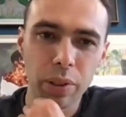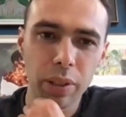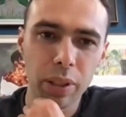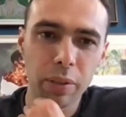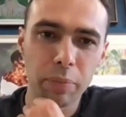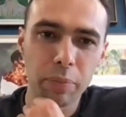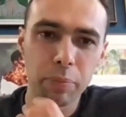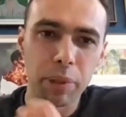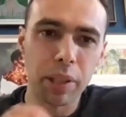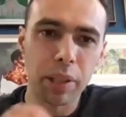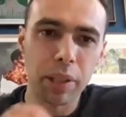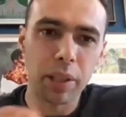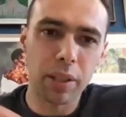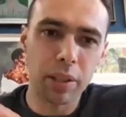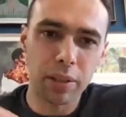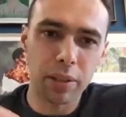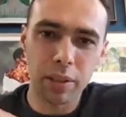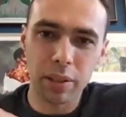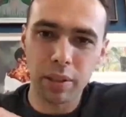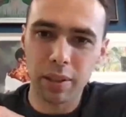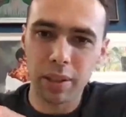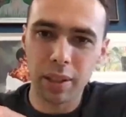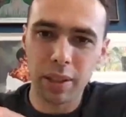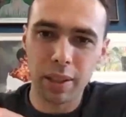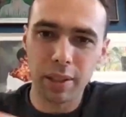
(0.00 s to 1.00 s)
You can't bring
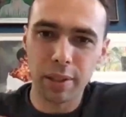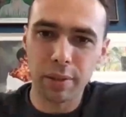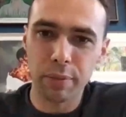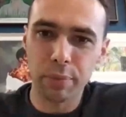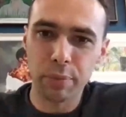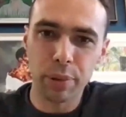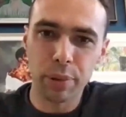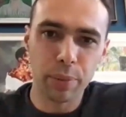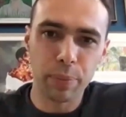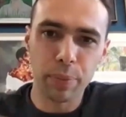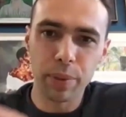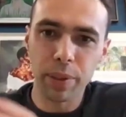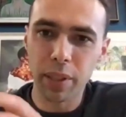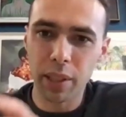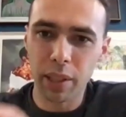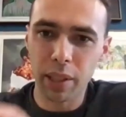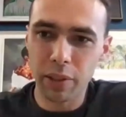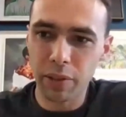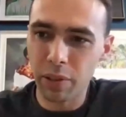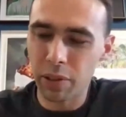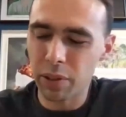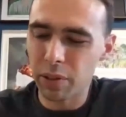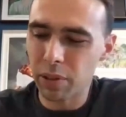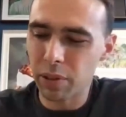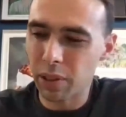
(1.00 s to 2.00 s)
artists in and bring
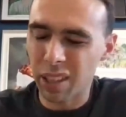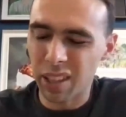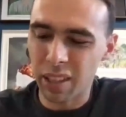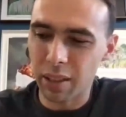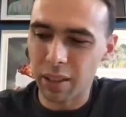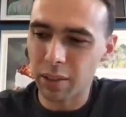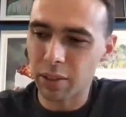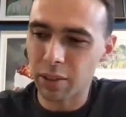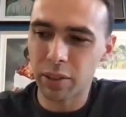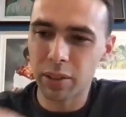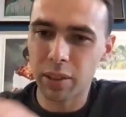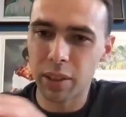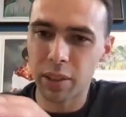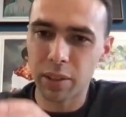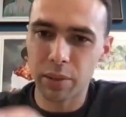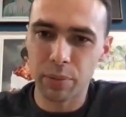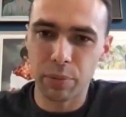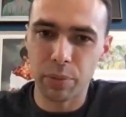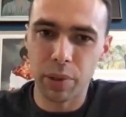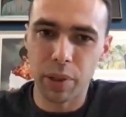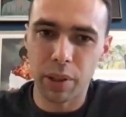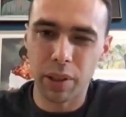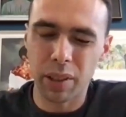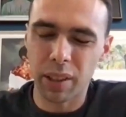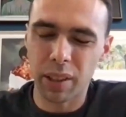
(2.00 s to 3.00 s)
materials in. It just
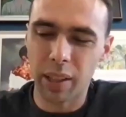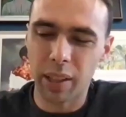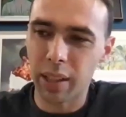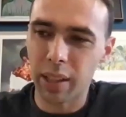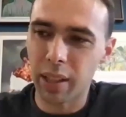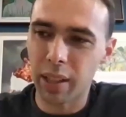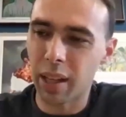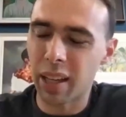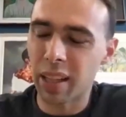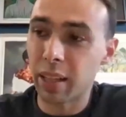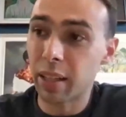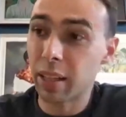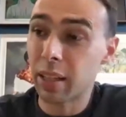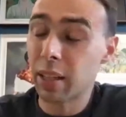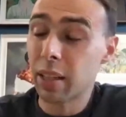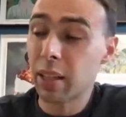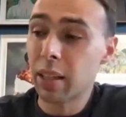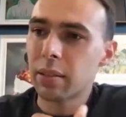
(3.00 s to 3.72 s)
doesn't work like that.